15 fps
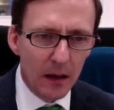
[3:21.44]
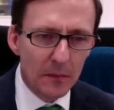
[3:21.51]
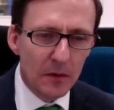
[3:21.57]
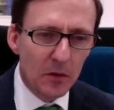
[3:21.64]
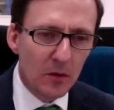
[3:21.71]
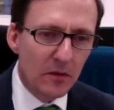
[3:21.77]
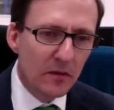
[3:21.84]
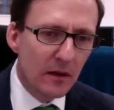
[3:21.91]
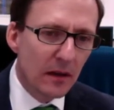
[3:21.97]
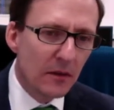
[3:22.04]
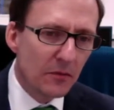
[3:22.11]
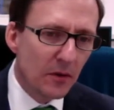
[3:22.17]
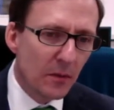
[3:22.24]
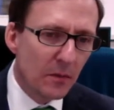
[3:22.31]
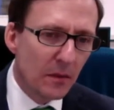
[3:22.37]
You'll see
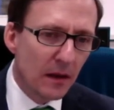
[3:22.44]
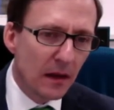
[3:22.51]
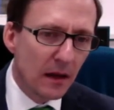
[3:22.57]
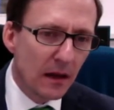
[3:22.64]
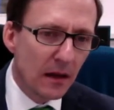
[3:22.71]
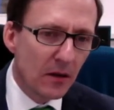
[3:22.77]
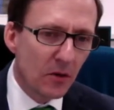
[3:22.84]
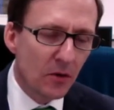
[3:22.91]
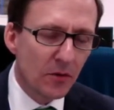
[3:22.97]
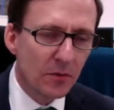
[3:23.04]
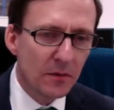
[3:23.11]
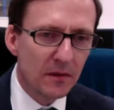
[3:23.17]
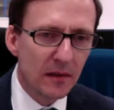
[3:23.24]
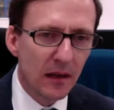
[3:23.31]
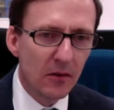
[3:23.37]
from the course
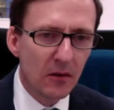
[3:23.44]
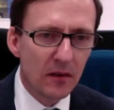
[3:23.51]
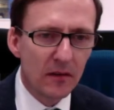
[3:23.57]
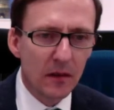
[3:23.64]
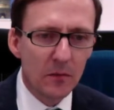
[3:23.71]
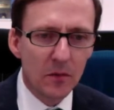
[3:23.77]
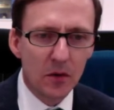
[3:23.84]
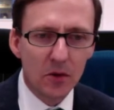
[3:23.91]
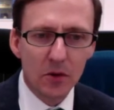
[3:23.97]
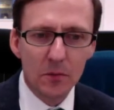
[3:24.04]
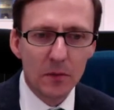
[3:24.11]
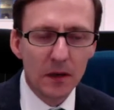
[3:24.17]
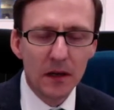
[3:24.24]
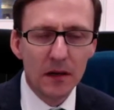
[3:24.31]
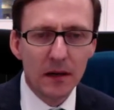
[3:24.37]
materials I'm not
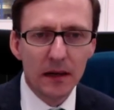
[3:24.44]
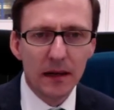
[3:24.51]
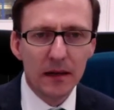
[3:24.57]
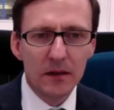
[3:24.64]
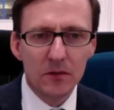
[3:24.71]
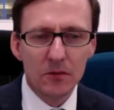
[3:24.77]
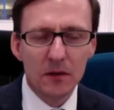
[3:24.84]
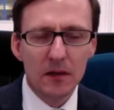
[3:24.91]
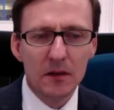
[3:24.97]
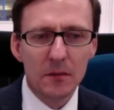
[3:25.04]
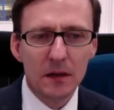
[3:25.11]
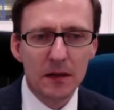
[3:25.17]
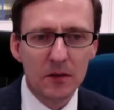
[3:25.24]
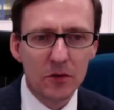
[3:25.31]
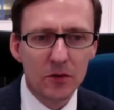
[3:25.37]
completely against
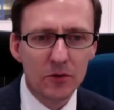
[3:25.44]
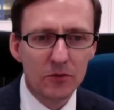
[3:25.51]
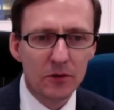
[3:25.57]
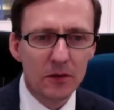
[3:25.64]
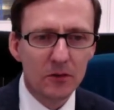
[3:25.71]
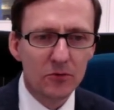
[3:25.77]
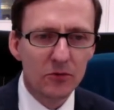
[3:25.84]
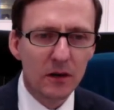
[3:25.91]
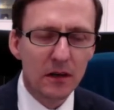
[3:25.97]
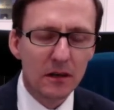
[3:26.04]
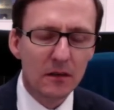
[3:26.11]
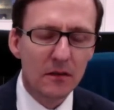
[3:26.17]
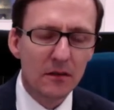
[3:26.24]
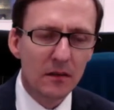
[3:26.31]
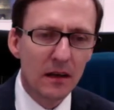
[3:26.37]
randomized controlled
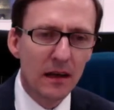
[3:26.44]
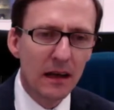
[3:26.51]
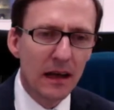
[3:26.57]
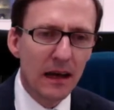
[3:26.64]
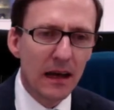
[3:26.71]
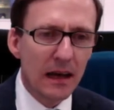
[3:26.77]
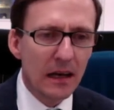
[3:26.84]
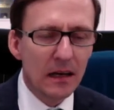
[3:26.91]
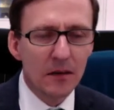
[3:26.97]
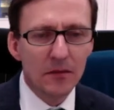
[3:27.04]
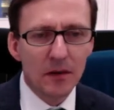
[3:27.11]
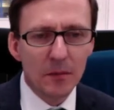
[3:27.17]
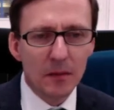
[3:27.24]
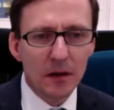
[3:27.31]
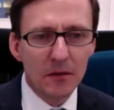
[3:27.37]
trials, and in
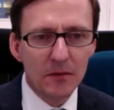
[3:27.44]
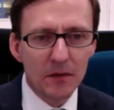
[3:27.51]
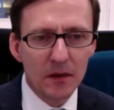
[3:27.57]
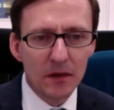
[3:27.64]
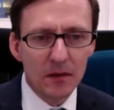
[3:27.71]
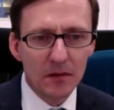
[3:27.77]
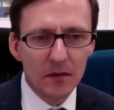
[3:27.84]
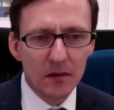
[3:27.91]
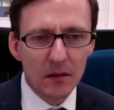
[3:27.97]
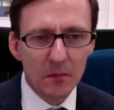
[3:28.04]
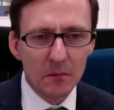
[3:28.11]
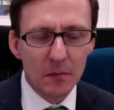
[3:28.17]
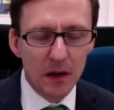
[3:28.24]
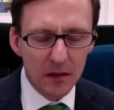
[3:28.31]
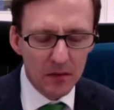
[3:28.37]
fact my first
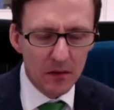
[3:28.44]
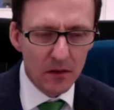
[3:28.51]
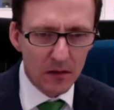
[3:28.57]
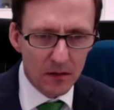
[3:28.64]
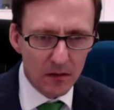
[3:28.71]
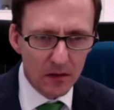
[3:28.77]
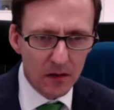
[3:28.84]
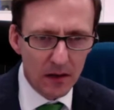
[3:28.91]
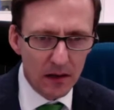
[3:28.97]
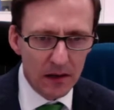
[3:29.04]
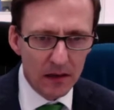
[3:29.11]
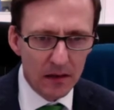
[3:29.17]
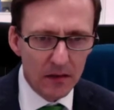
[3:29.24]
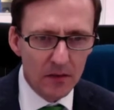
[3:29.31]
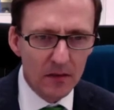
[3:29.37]
master's
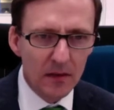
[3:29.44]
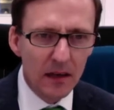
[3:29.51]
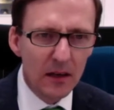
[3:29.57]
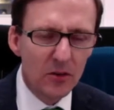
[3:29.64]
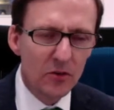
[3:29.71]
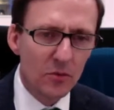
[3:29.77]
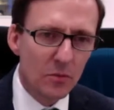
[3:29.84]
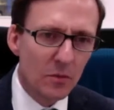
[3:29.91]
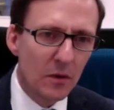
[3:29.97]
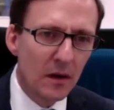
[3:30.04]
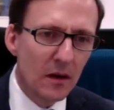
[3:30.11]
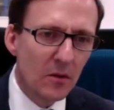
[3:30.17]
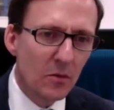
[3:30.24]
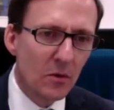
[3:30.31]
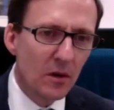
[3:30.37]
dissertation
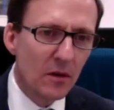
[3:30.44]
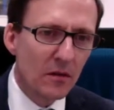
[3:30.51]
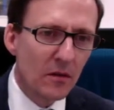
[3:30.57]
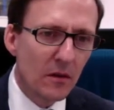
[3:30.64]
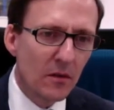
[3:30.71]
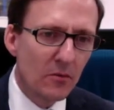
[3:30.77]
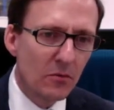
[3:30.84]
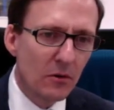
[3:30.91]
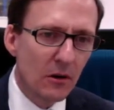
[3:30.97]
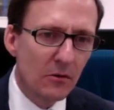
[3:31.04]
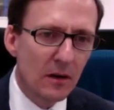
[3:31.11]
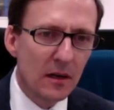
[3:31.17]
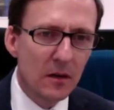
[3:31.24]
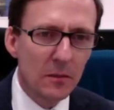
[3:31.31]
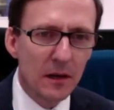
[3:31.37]
was through a
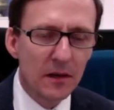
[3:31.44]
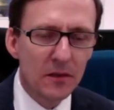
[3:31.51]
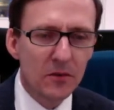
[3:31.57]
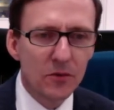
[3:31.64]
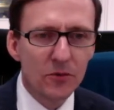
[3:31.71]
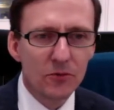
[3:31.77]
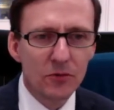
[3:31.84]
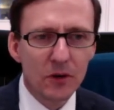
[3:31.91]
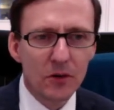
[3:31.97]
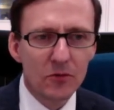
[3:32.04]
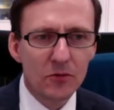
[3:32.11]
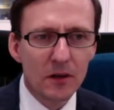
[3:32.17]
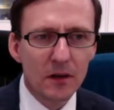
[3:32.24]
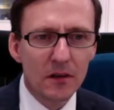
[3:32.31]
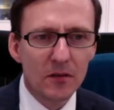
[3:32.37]
randomized controlled
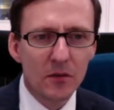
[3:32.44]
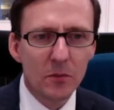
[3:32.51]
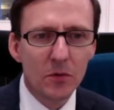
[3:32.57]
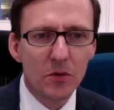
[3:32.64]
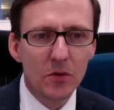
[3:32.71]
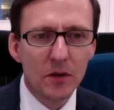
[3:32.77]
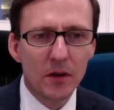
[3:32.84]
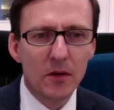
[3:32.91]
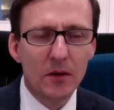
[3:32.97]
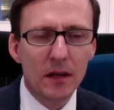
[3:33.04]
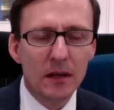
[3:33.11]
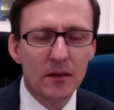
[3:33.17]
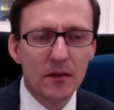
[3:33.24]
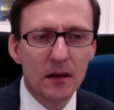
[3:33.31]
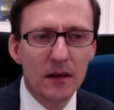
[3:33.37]
trial support
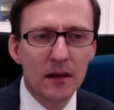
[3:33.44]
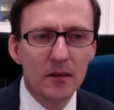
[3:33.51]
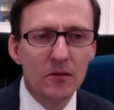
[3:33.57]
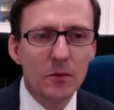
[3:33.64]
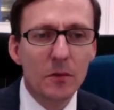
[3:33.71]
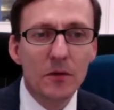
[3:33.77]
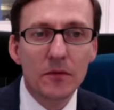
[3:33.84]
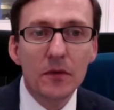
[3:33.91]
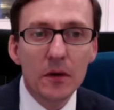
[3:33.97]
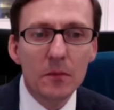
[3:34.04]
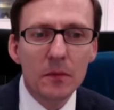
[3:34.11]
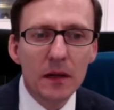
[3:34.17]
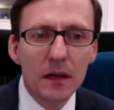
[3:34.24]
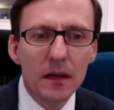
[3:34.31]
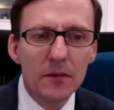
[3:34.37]
unit, so I'm a firm
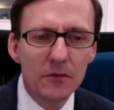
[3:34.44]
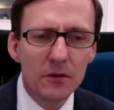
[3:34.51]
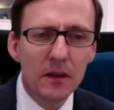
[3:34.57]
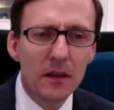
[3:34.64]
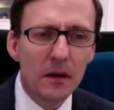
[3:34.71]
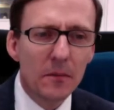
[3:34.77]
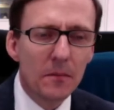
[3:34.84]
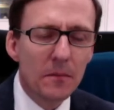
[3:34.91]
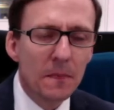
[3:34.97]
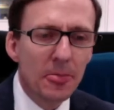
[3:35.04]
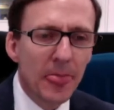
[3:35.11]
believer in them,